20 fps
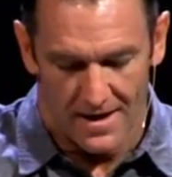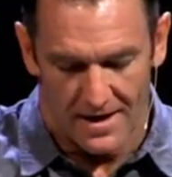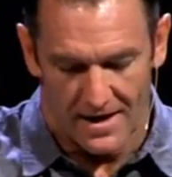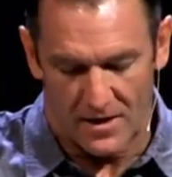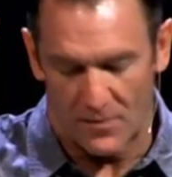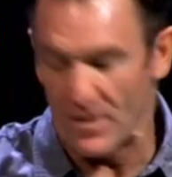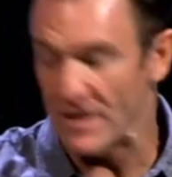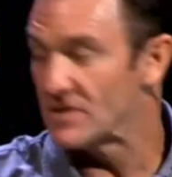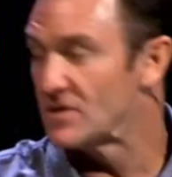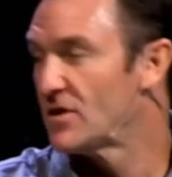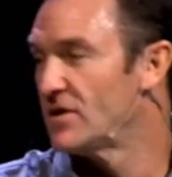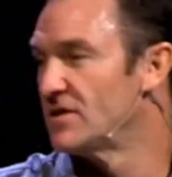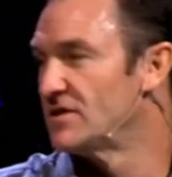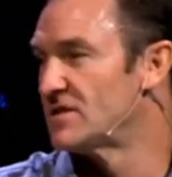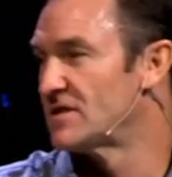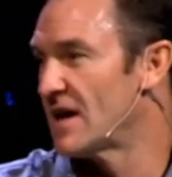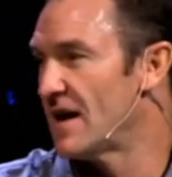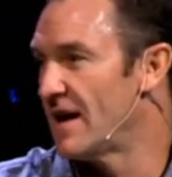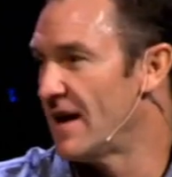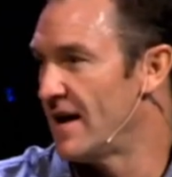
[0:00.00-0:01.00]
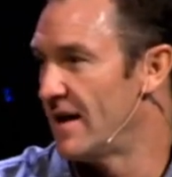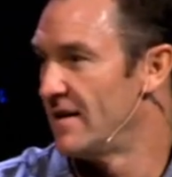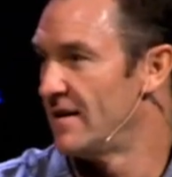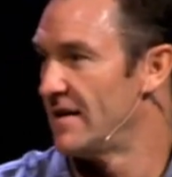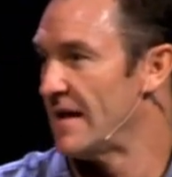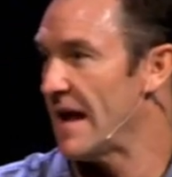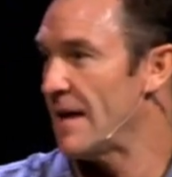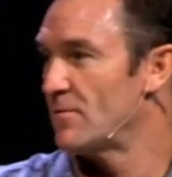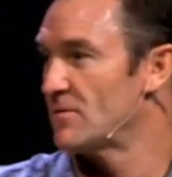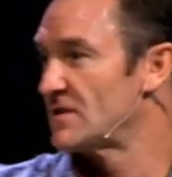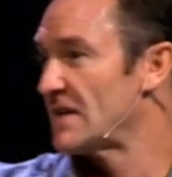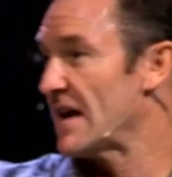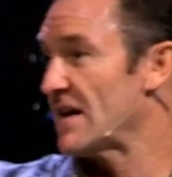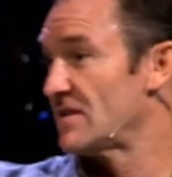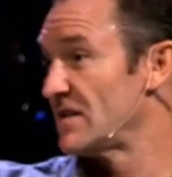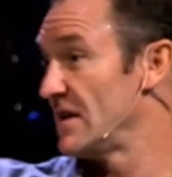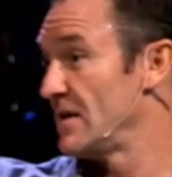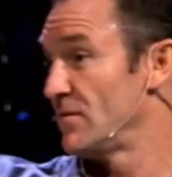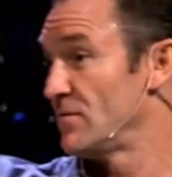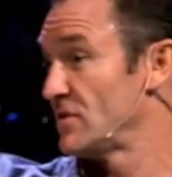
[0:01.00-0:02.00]
He went to his neighbor's
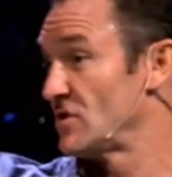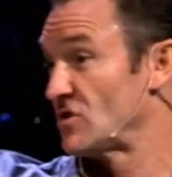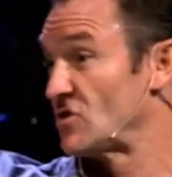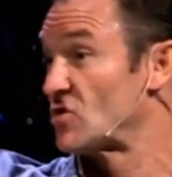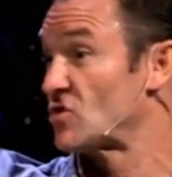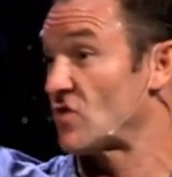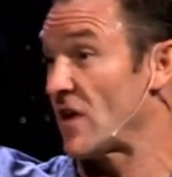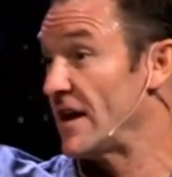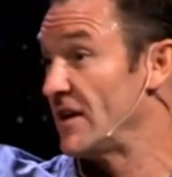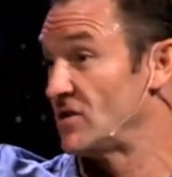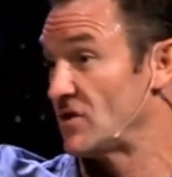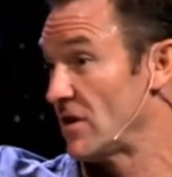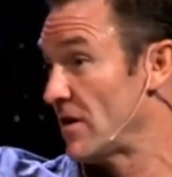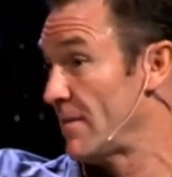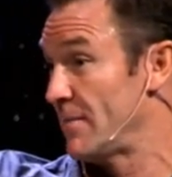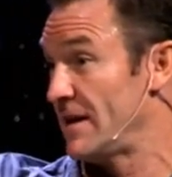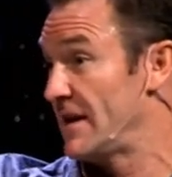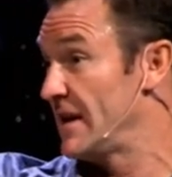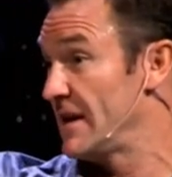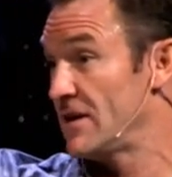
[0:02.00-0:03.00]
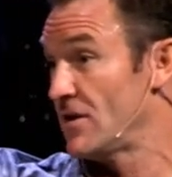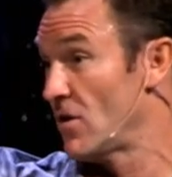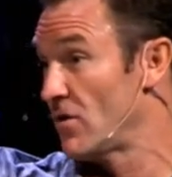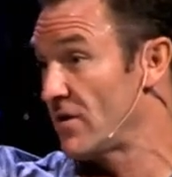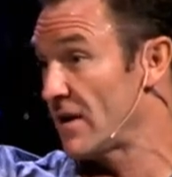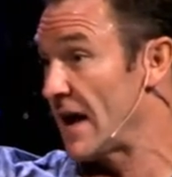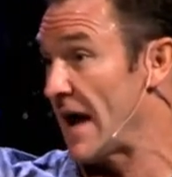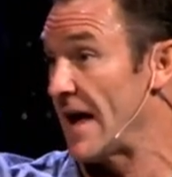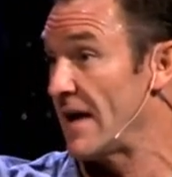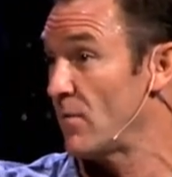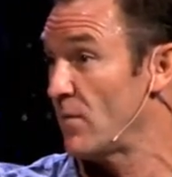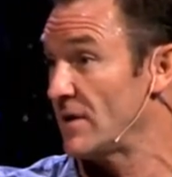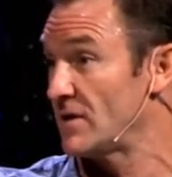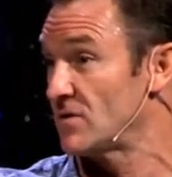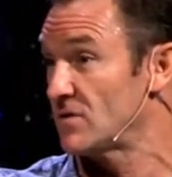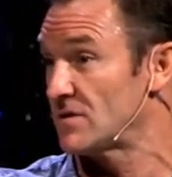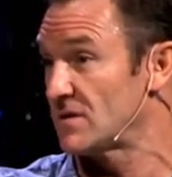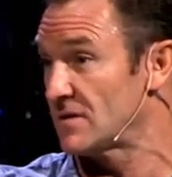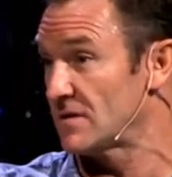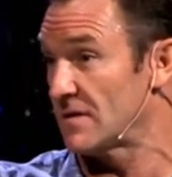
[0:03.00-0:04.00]
house. He was a stranger. I mean, he didn't know the guy. He went
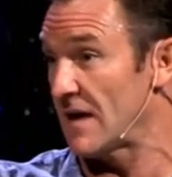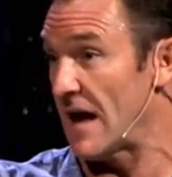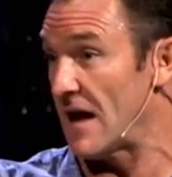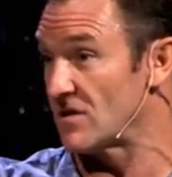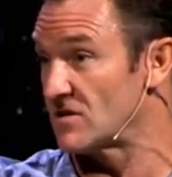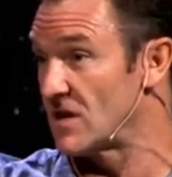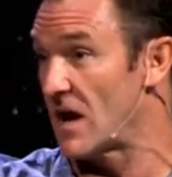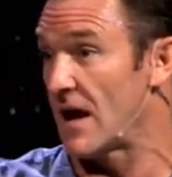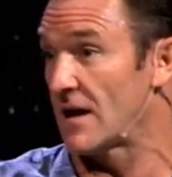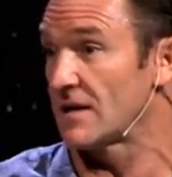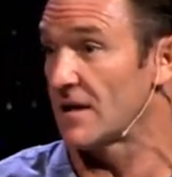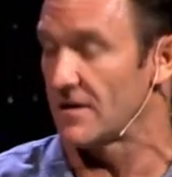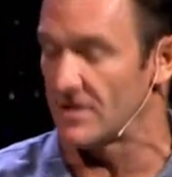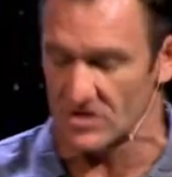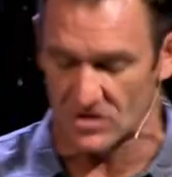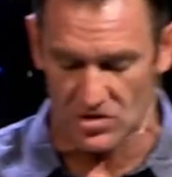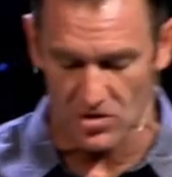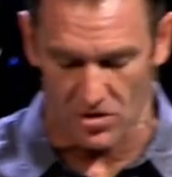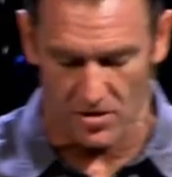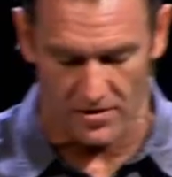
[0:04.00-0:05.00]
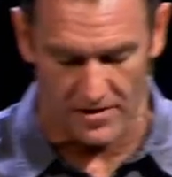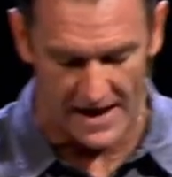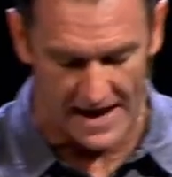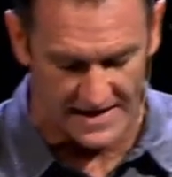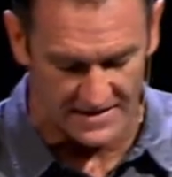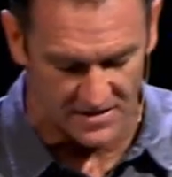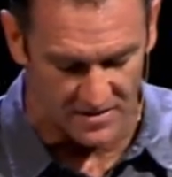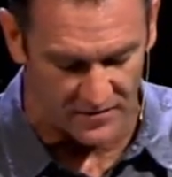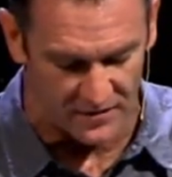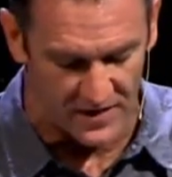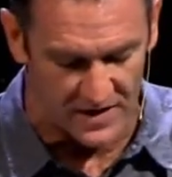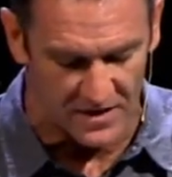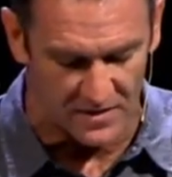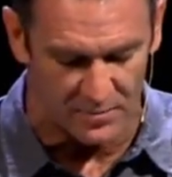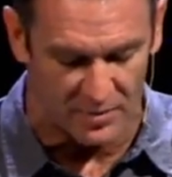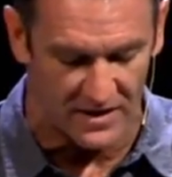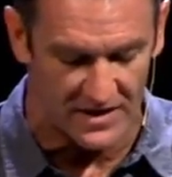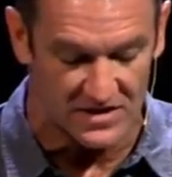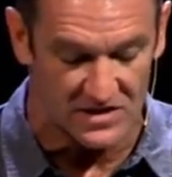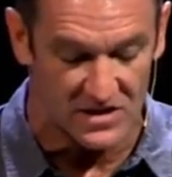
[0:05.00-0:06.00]
to his house, knocked on his door, and asked him if he
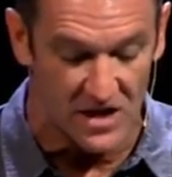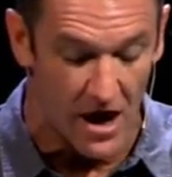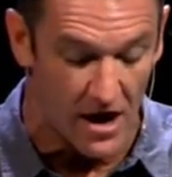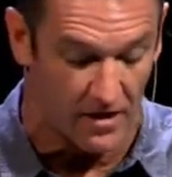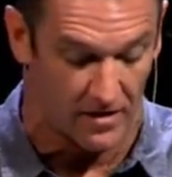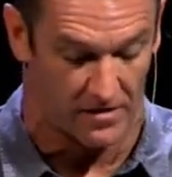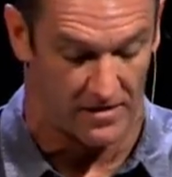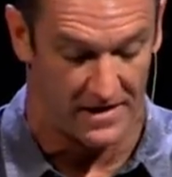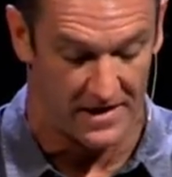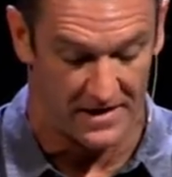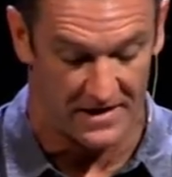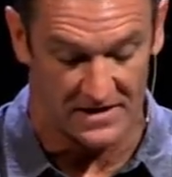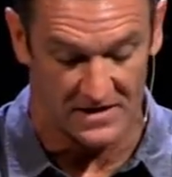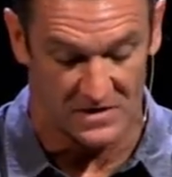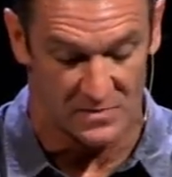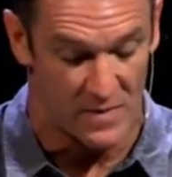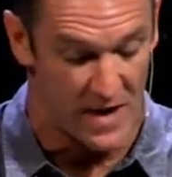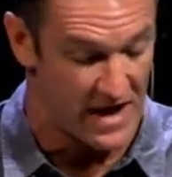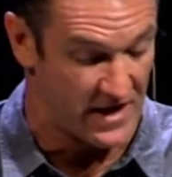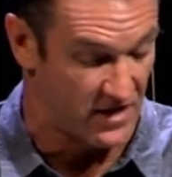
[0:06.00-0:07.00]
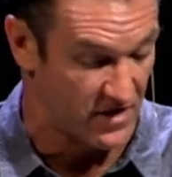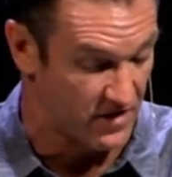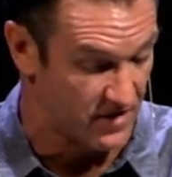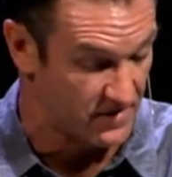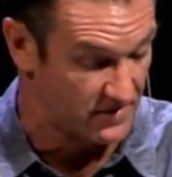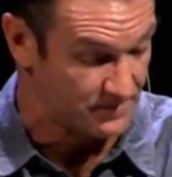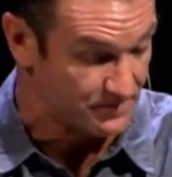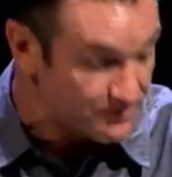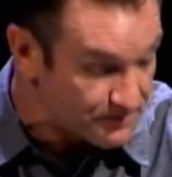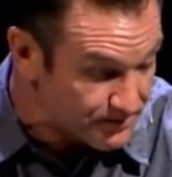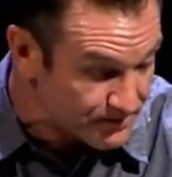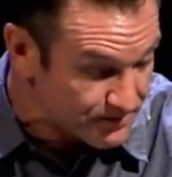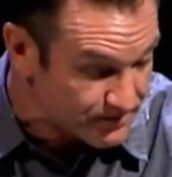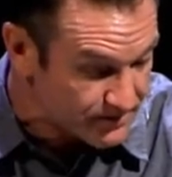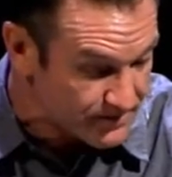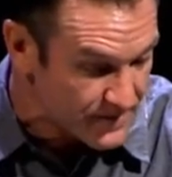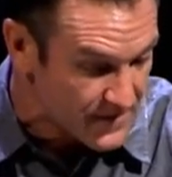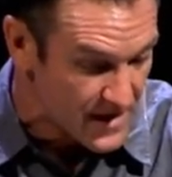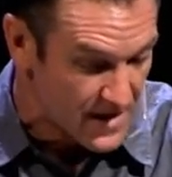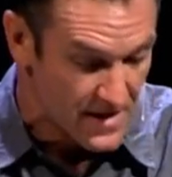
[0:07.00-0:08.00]
could play soccer in his backyard.
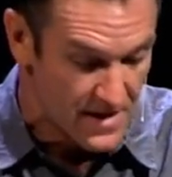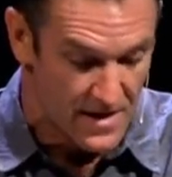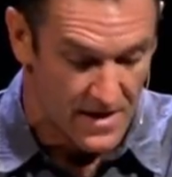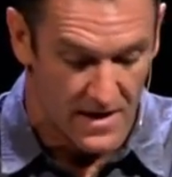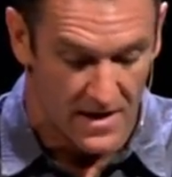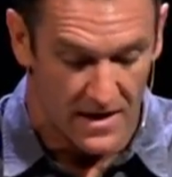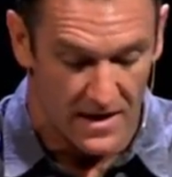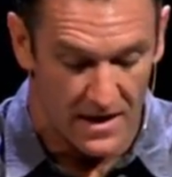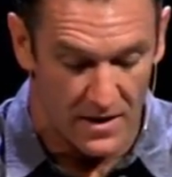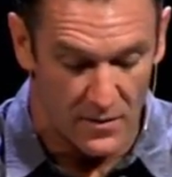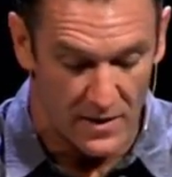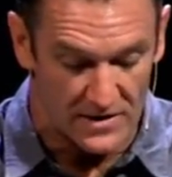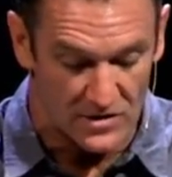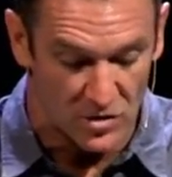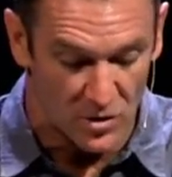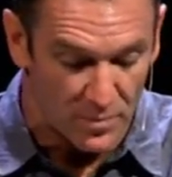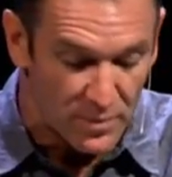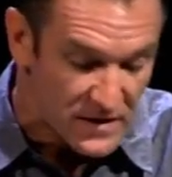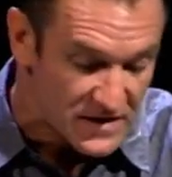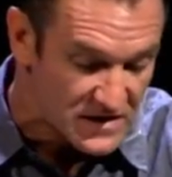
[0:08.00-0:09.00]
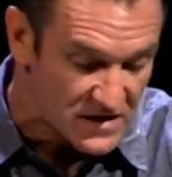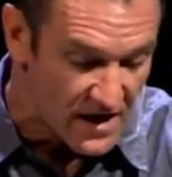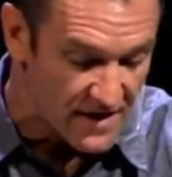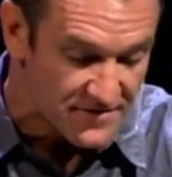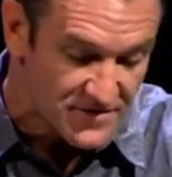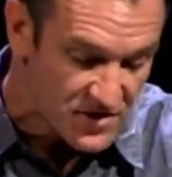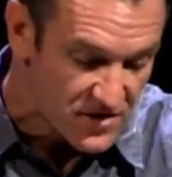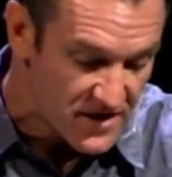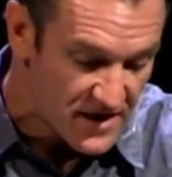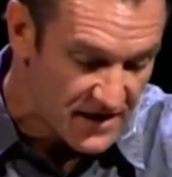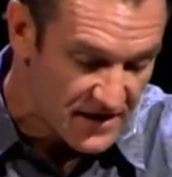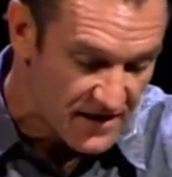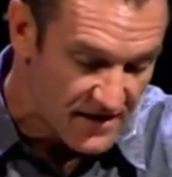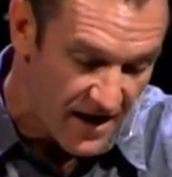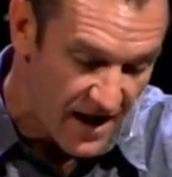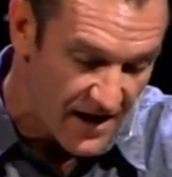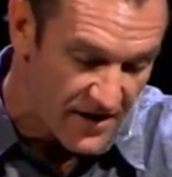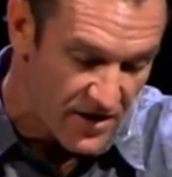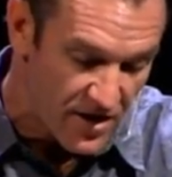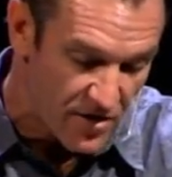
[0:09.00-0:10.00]
He went to a police officer he did
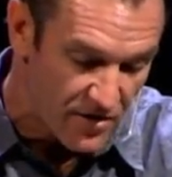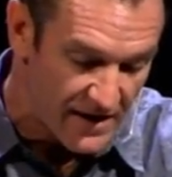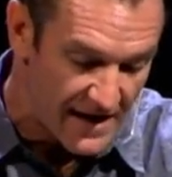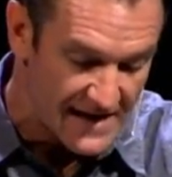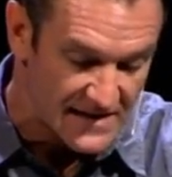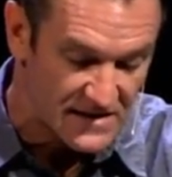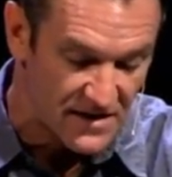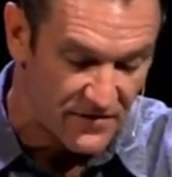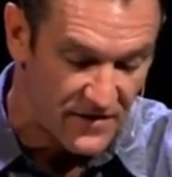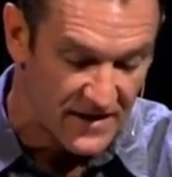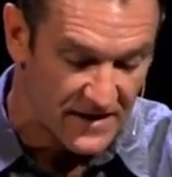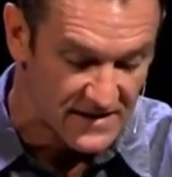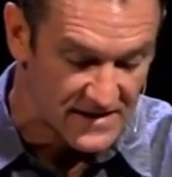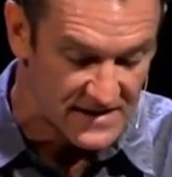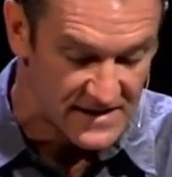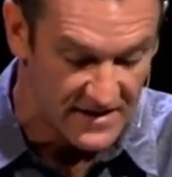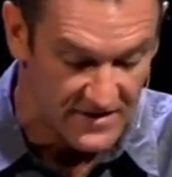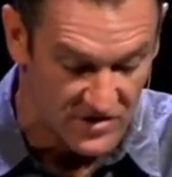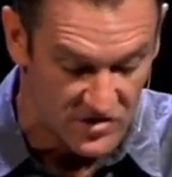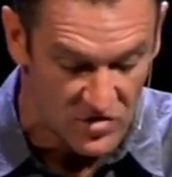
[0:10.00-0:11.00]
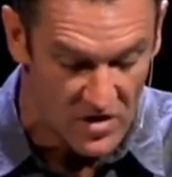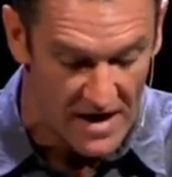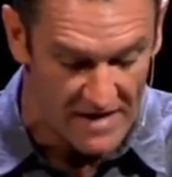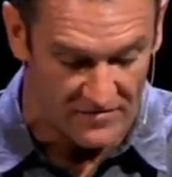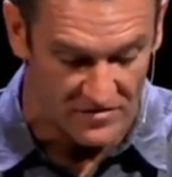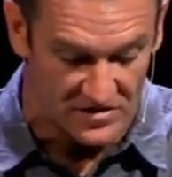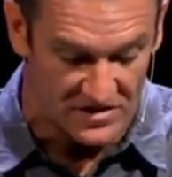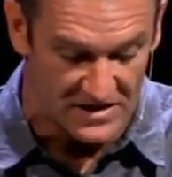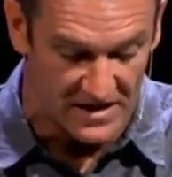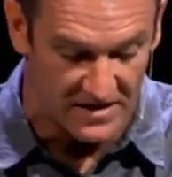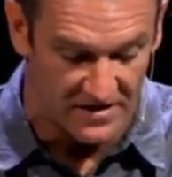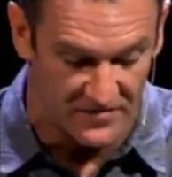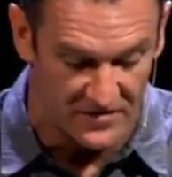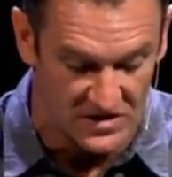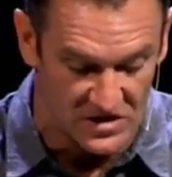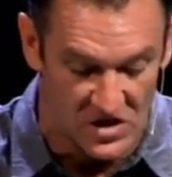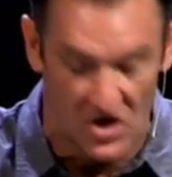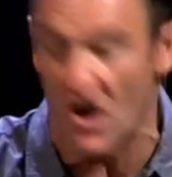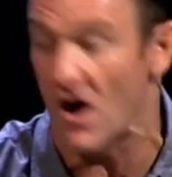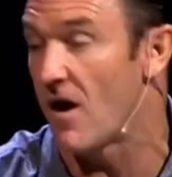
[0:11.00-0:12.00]
not know and asked if he could sit in the driver's seat of
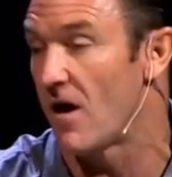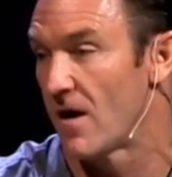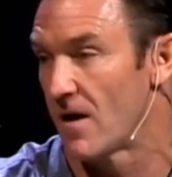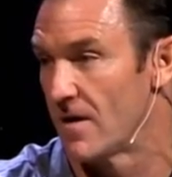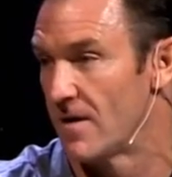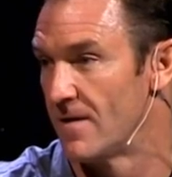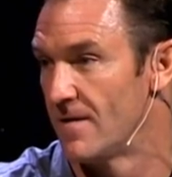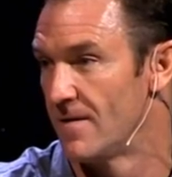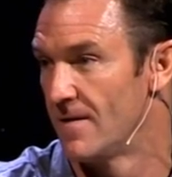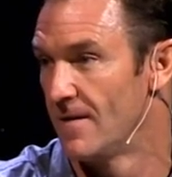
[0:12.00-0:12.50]
his car.